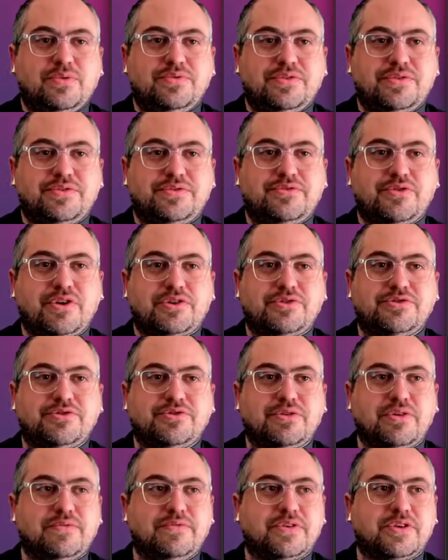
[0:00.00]
the structure
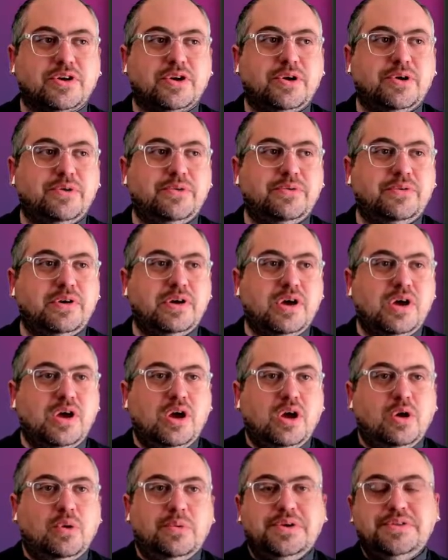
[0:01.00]
of the code.
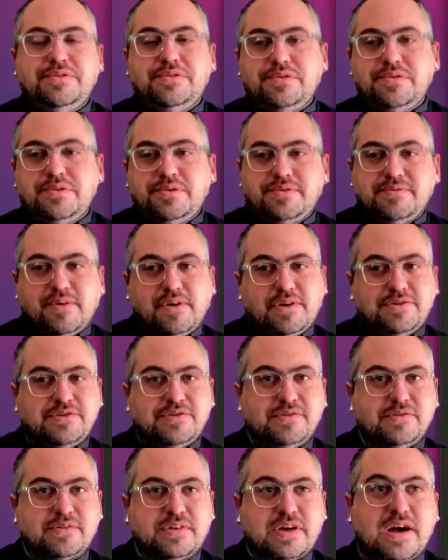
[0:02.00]
We do use
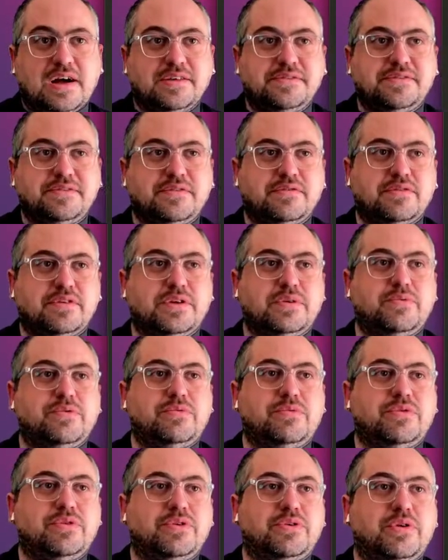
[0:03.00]
functions constantly when
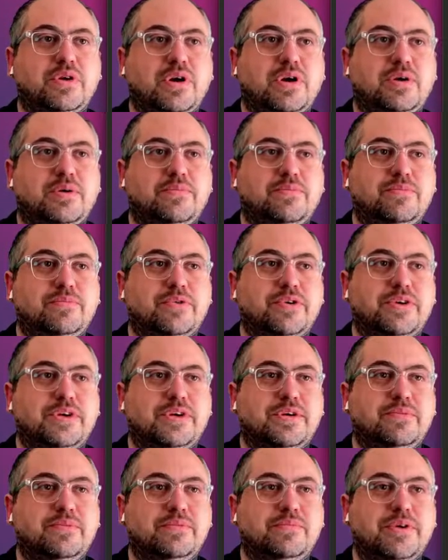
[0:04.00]
we're
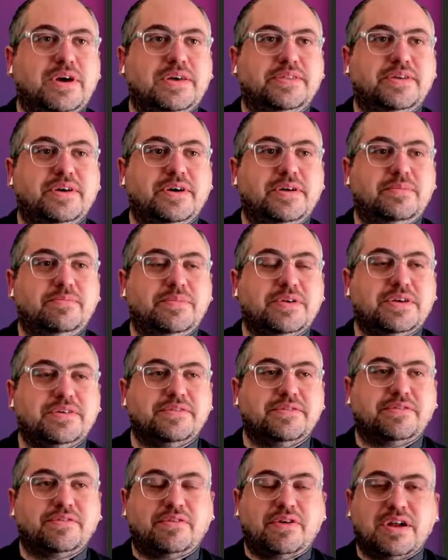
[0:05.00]
working with Python because
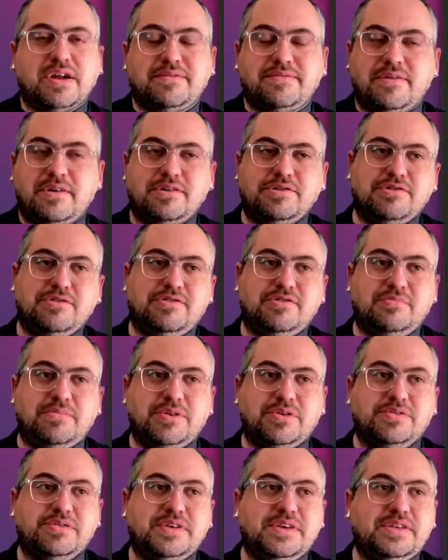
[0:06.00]
there's a lot of functions
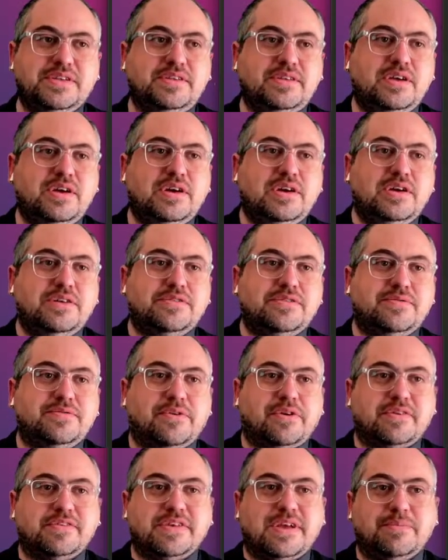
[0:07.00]
built in. So for
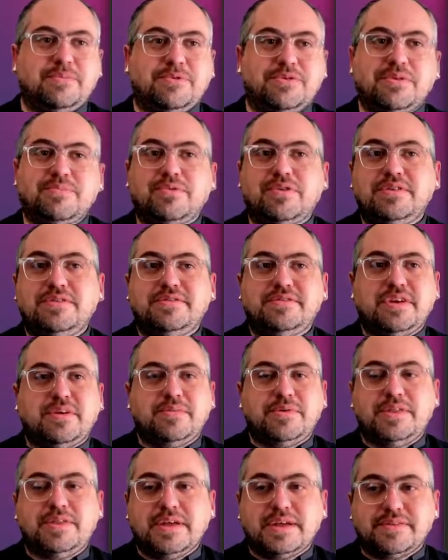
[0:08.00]
example, the print
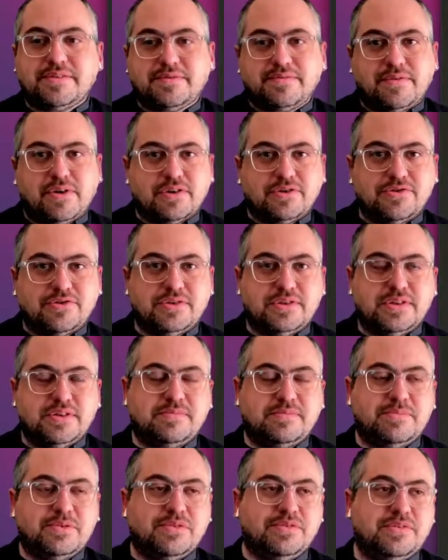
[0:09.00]
statement, that's a function that's
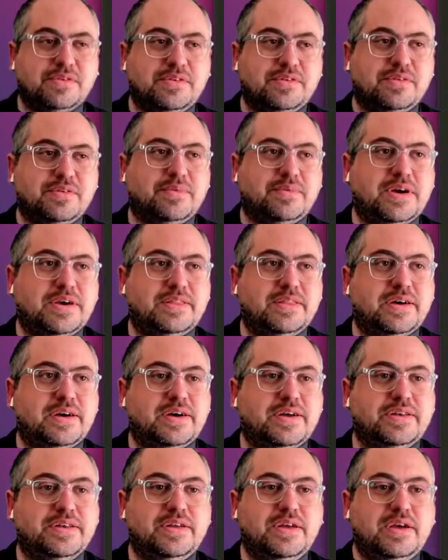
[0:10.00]
built into
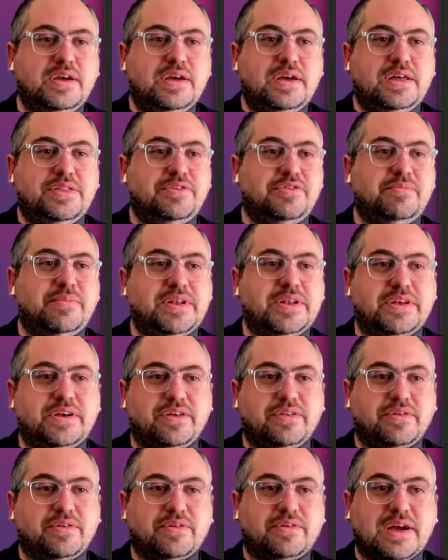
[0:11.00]
Python, and there's many
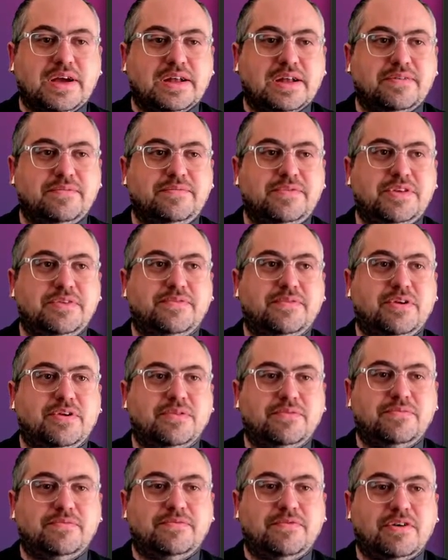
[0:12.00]
other kind of default
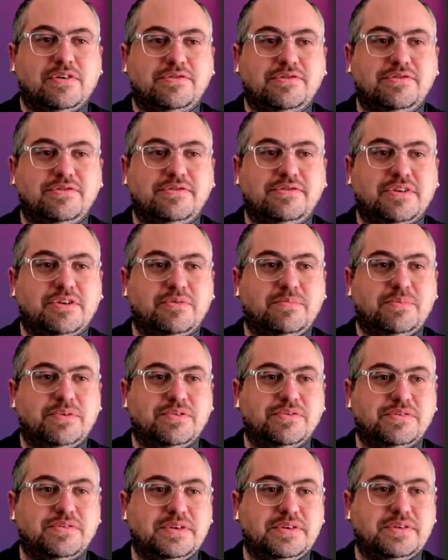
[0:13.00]
functions that are
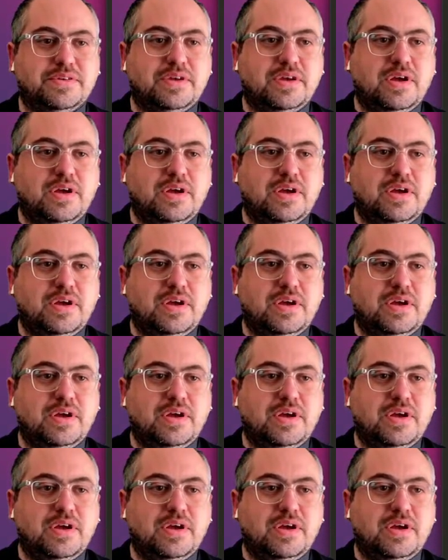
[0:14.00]
built in,